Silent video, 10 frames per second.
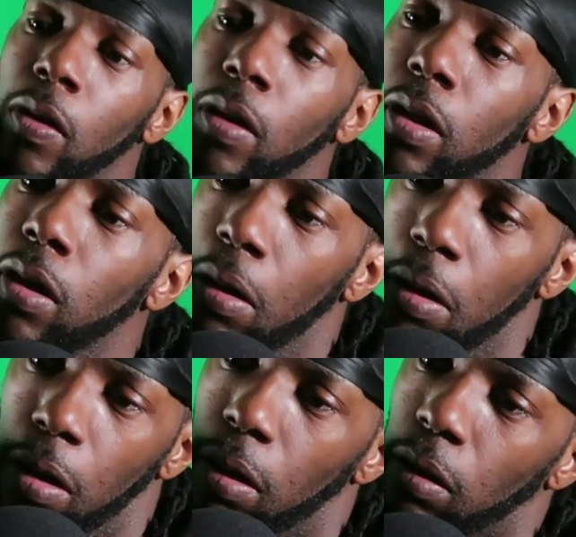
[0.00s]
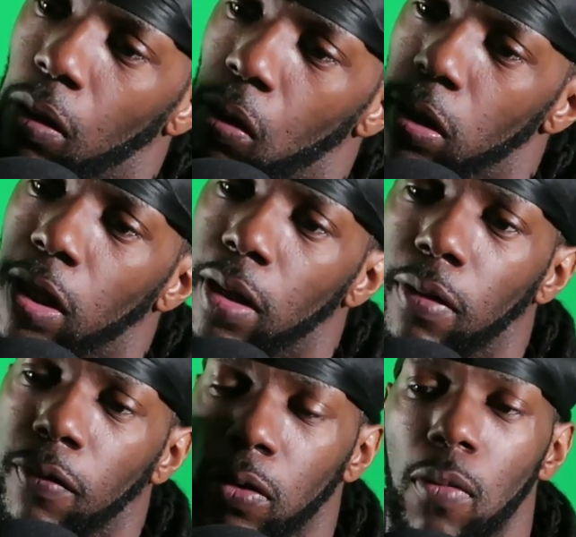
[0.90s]
Chloe Ting, for
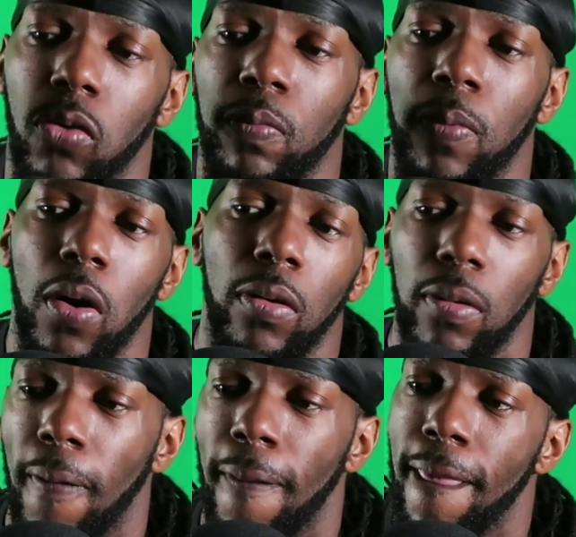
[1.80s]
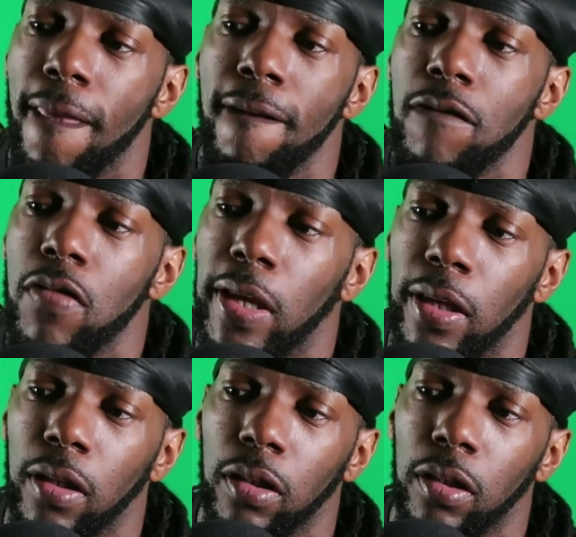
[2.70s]
the most part,
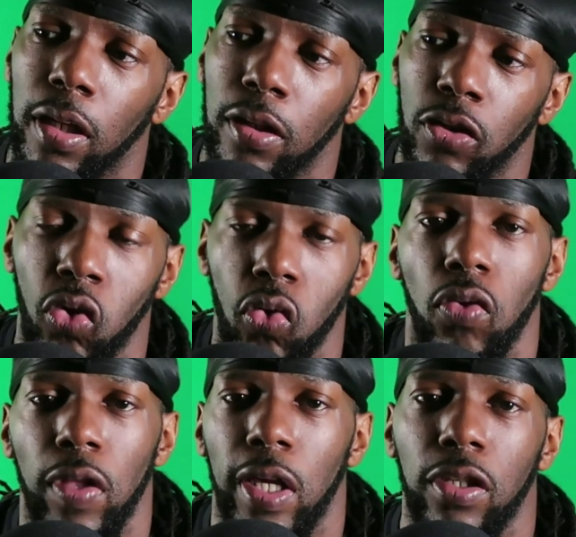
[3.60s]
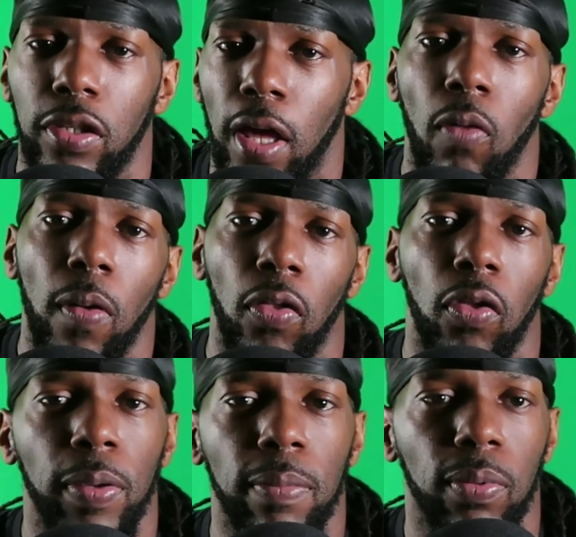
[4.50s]
is doing this to help other
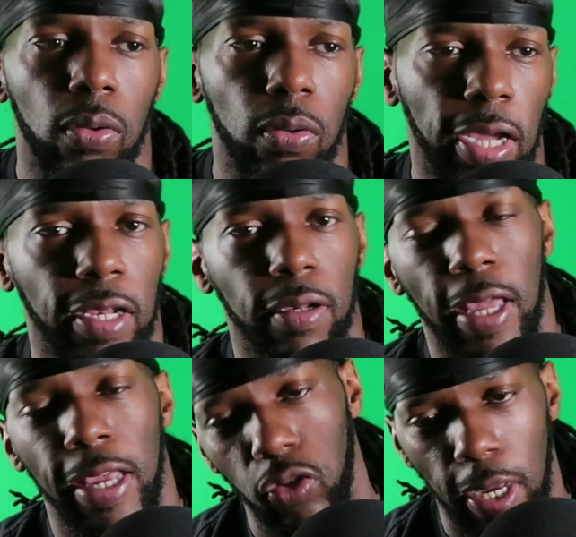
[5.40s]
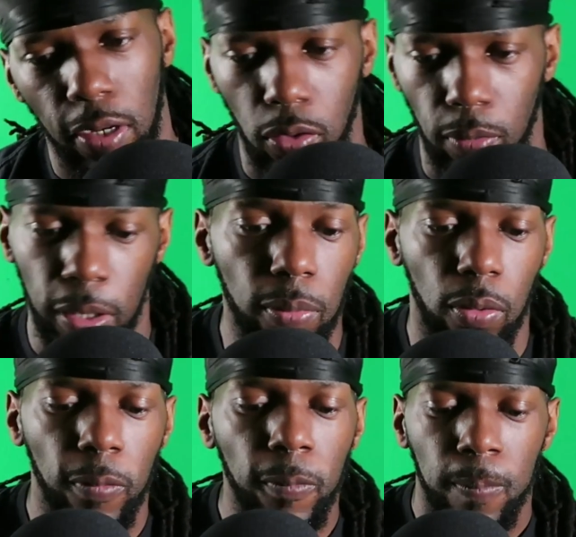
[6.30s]
people and educate other people.
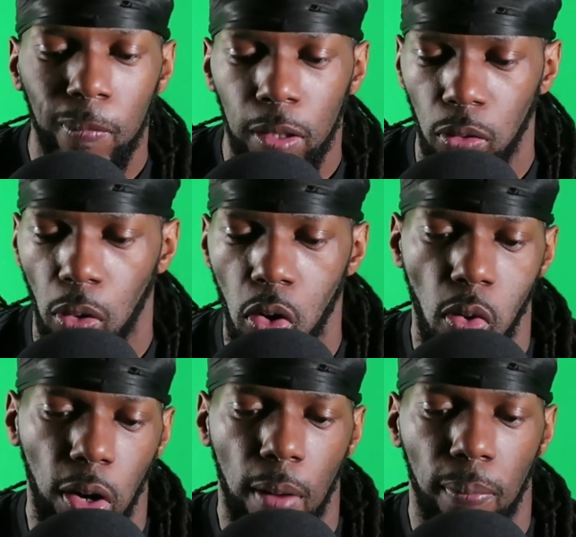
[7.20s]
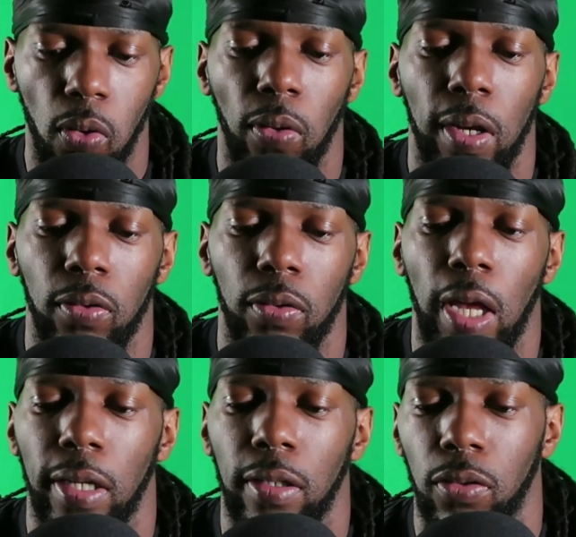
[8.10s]
So her workout programs are
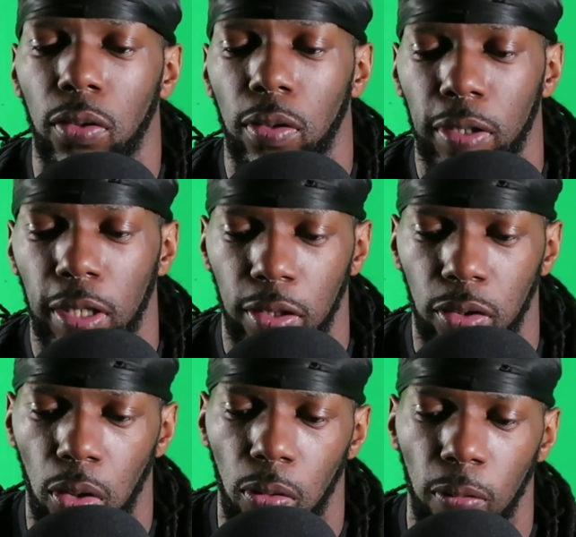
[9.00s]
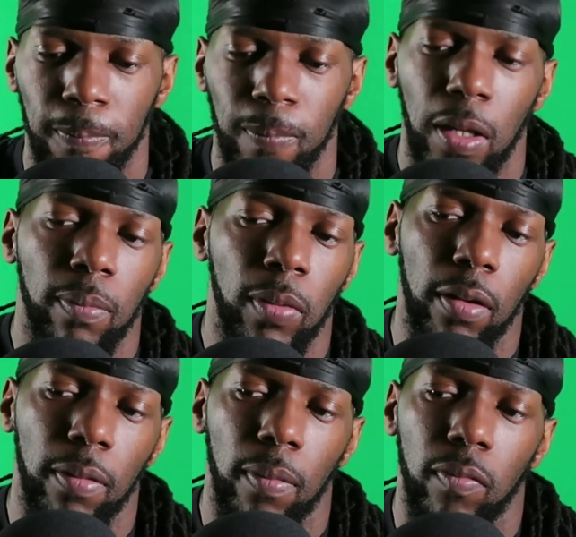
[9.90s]
nice. You know what I'm saying? So, but
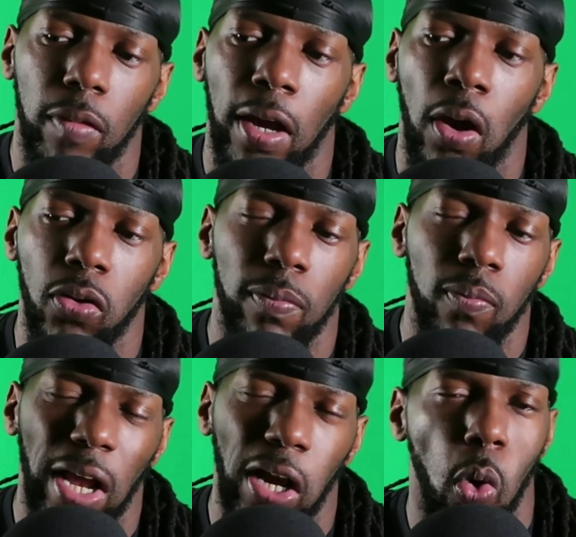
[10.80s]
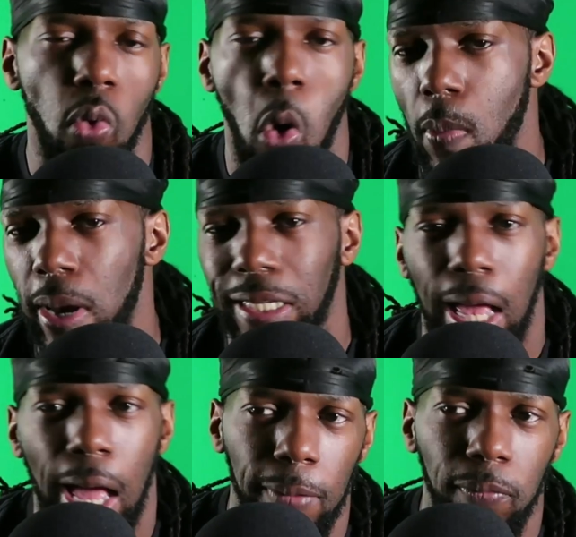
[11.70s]
and hers is more like aerobic
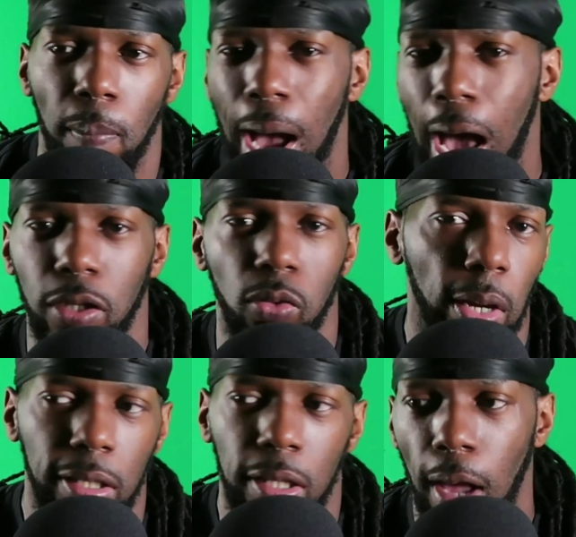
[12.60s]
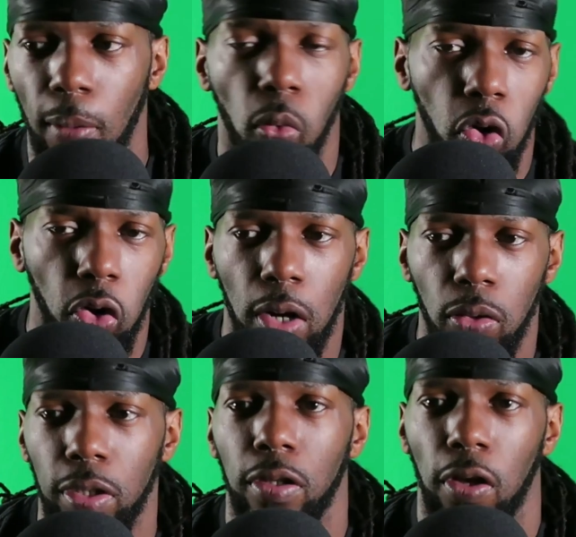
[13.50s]
type, body weight type workouts and
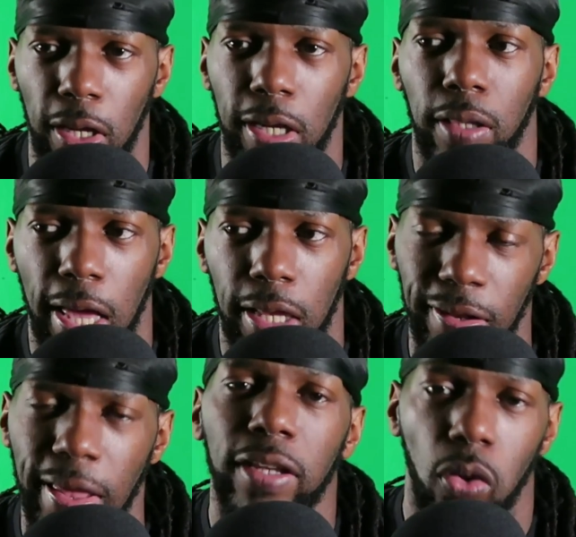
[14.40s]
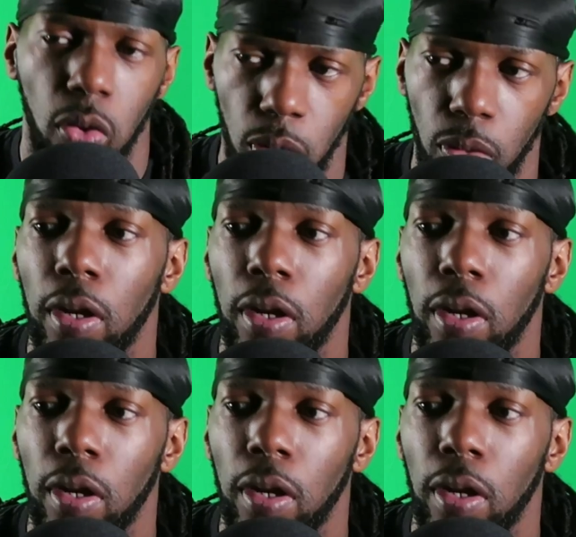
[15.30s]
stuff like that, and that's cool.